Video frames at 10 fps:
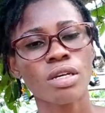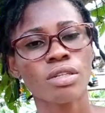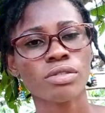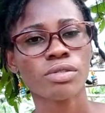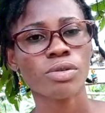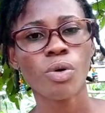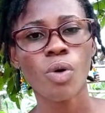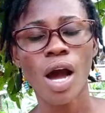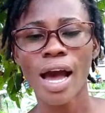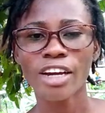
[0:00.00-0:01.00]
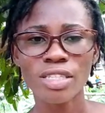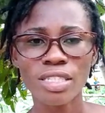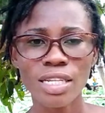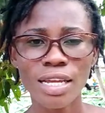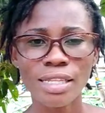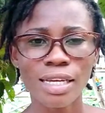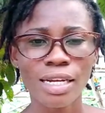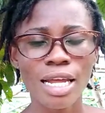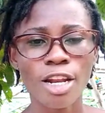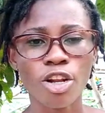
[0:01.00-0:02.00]
So I got to learn that
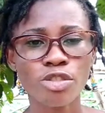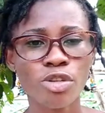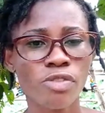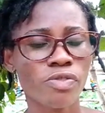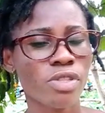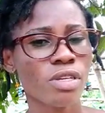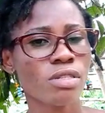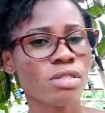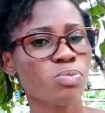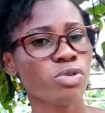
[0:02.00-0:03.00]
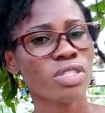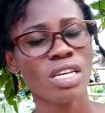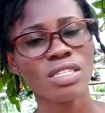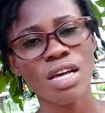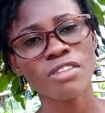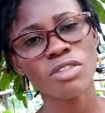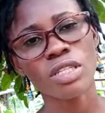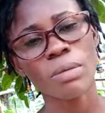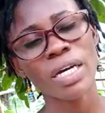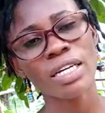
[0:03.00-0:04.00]
a lot of these processed stuffs on
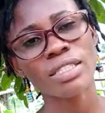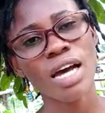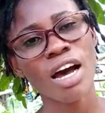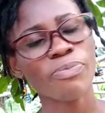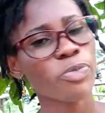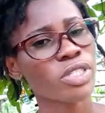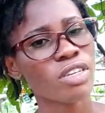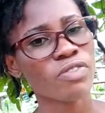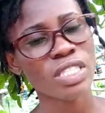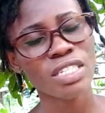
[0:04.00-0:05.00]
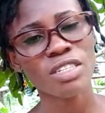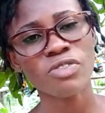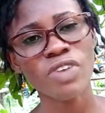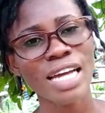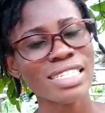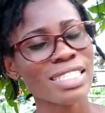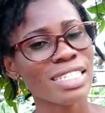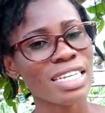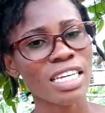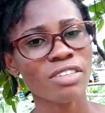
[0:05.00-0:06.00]
the market have preservative,
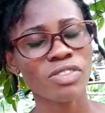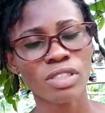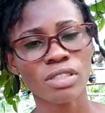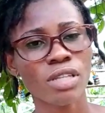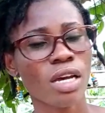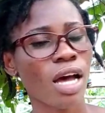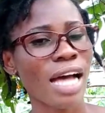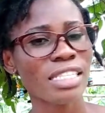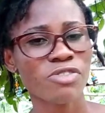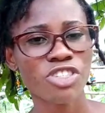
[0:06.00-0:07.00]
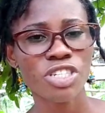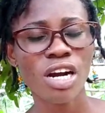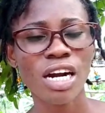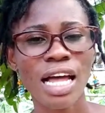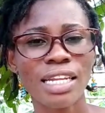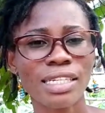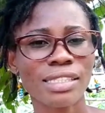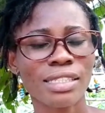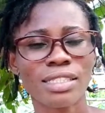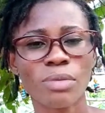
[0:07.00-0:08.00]
additives, artificial colors,
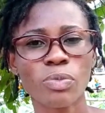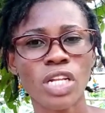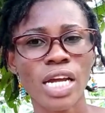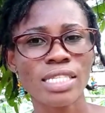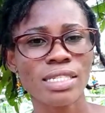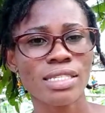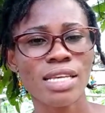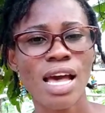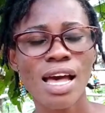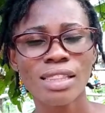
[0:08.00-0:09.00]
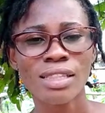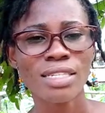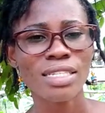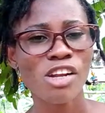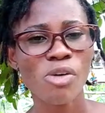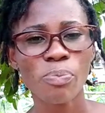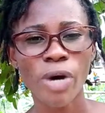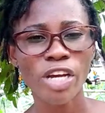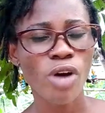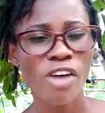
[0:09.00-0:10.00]
and stabilizers that are not
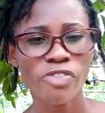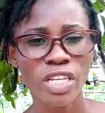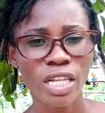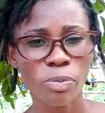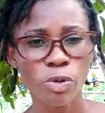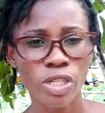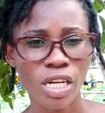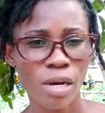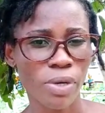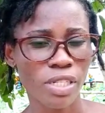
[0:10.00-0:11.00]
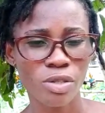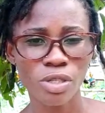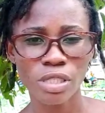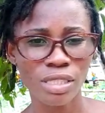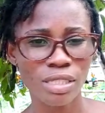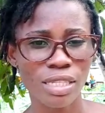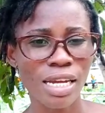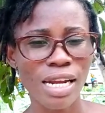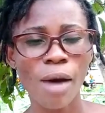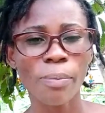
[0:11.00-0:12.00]
bioavailable in our body,
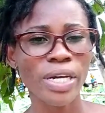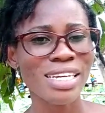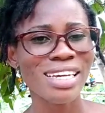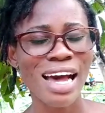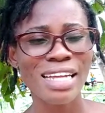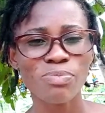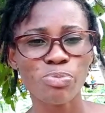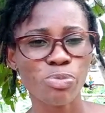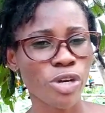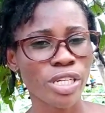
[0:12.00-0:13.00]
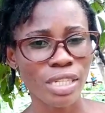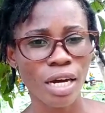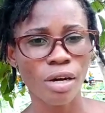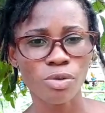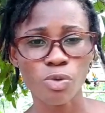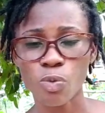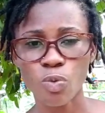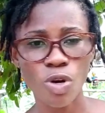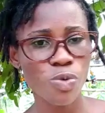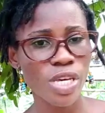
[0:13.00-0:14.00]
that our body can break down.
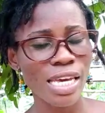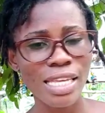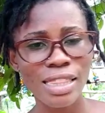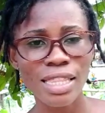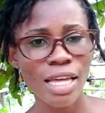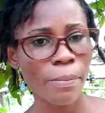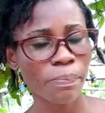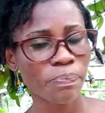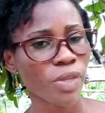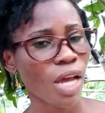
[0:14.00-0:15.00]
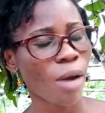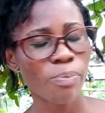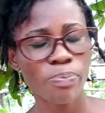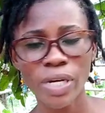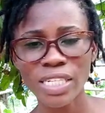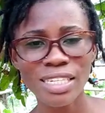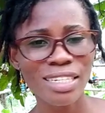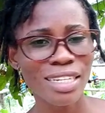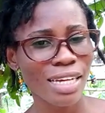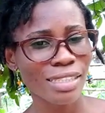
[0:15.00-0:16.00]
When we eat them, our body
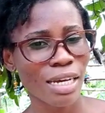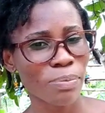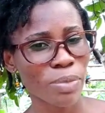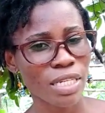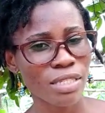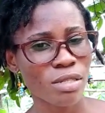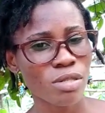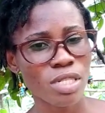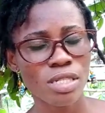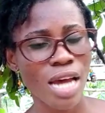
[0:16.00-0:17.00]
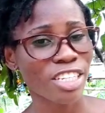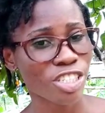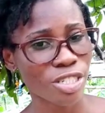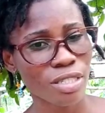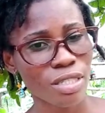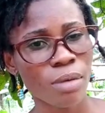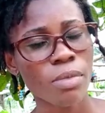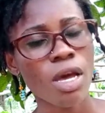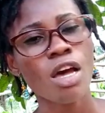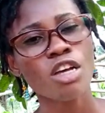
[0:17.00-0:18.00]
lacks the ability to digest them.
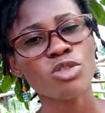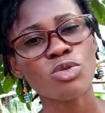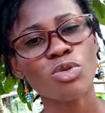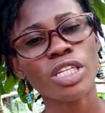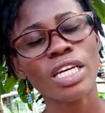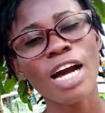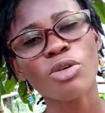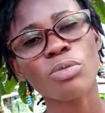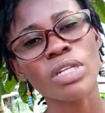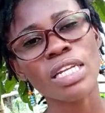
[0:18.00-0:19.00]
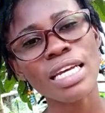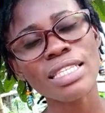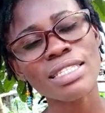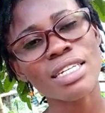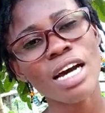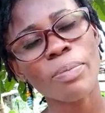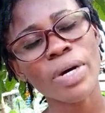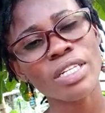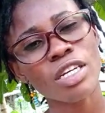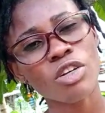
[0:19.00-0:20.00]
So they accumulate in our
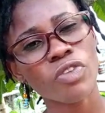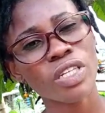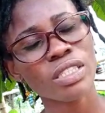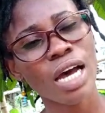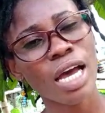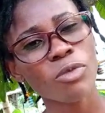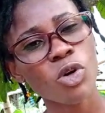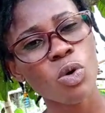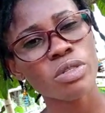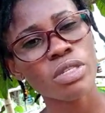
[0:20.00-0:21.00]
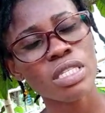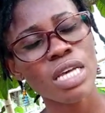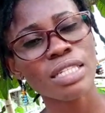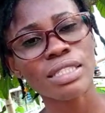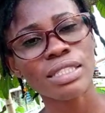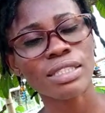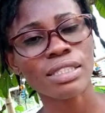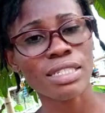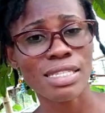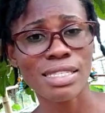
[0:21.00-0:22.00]
body and over time causes a
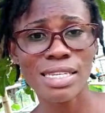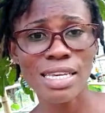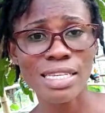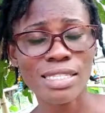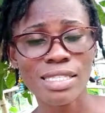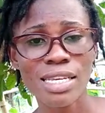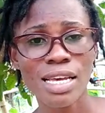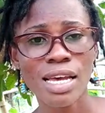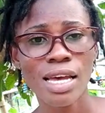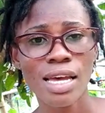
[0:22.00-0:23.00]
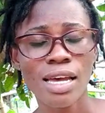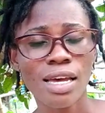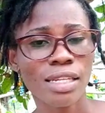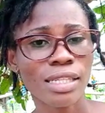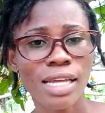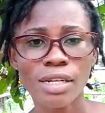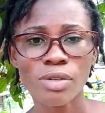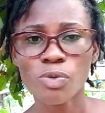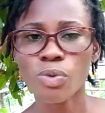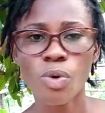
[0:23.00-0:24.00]
disease, that
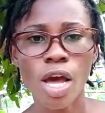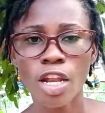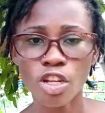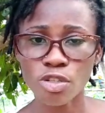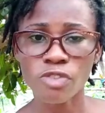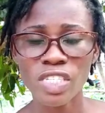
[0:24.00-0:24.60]
a lot of